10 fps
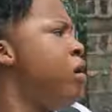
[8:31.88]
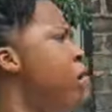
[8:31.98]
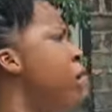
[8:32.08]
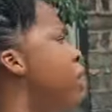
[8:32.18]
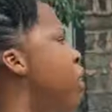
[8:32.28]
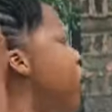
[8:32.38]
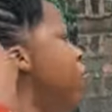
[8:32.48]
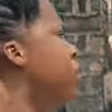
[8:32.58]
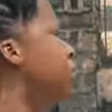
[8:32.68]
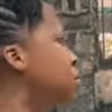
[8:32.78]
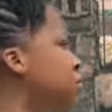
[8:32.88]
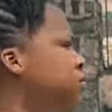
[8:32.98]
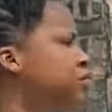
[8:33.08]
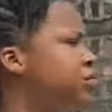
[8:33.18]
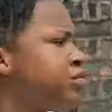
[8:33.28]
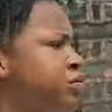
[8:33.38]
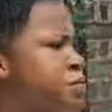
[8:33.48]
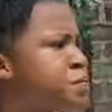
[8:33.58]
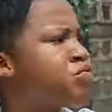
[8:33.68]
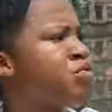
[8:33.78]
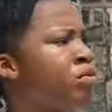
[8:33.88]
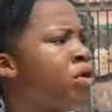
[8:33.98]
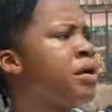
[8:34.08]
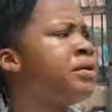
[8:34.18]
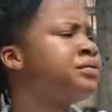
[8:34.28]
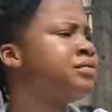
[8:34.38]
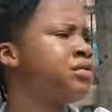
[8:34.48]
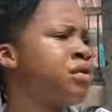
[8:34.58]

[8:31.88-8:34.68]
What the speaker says: I did not train you well. Huh?